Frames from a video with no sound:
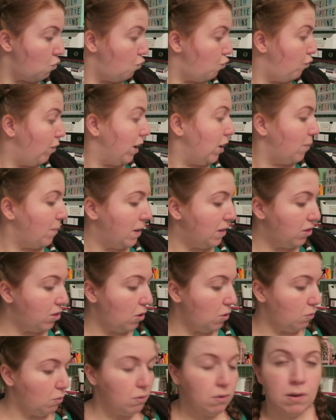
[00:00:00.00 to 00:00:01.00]
recommend
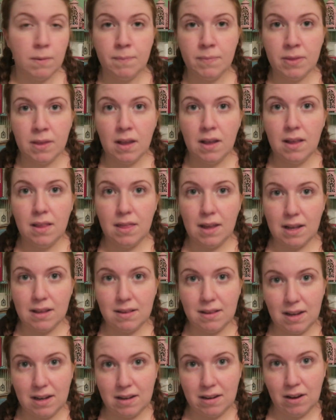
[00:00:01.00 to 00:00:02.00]
those.
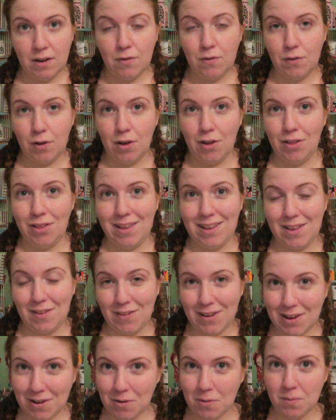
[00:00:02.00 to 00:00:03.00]
That's it for this
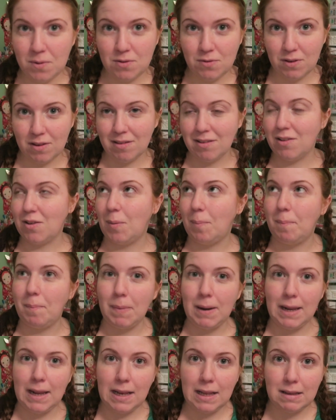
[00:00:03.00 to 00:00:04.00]
video, which was
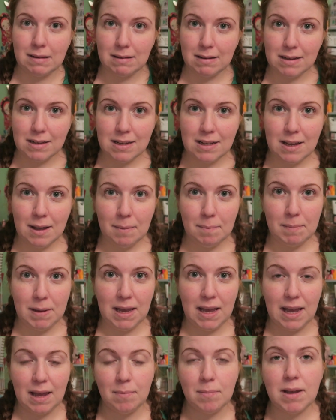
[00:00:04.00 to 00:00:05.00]
complete
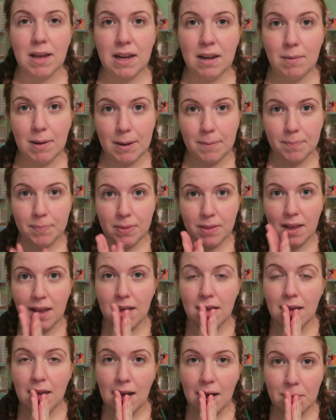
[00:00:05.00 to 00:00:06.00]
mayhem. Anyway,
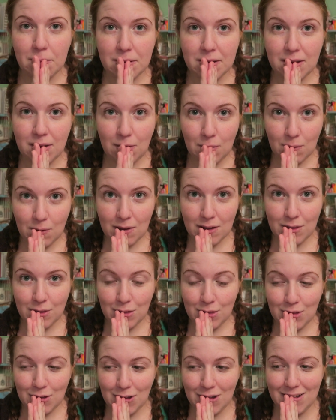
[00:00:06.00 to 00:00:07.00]
I will see you
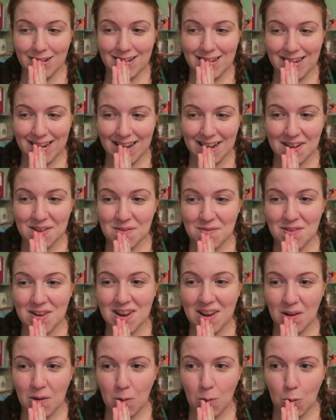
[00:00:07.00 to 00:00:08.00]
in the next
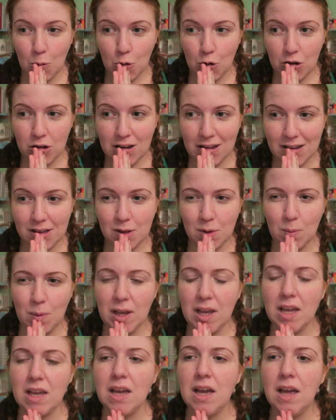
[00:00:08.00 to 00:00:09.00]
video next
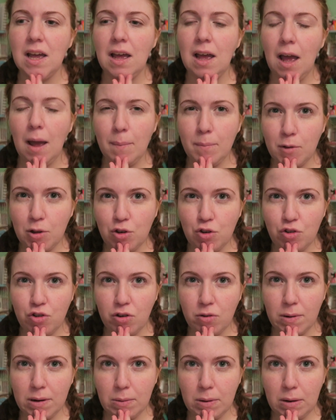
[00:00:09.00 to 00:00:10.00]
week. I'm not too
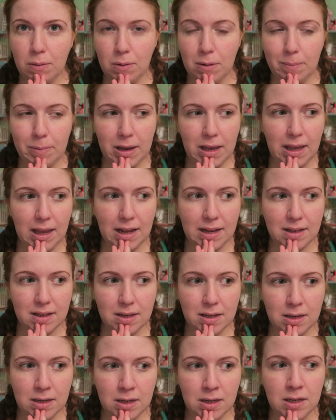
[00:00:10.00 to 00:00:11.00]
sure what it will be yet.
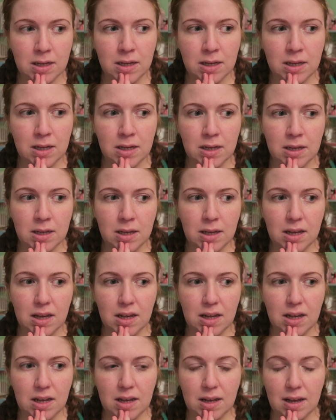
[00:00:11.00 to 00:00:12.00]

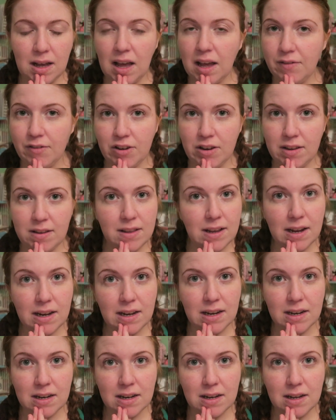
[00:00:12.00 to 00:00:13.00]
Uh, I haven't
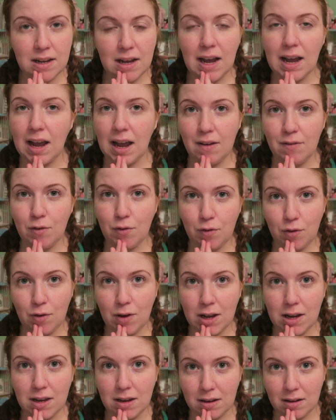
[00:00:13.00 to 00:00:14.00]
decided. I have a
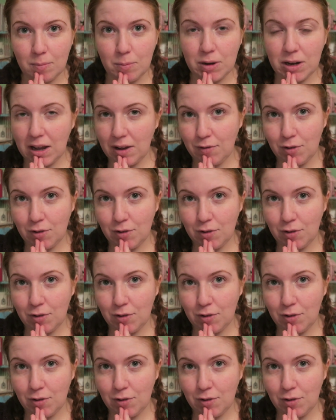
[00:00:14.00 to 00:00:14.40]
few ideas, but I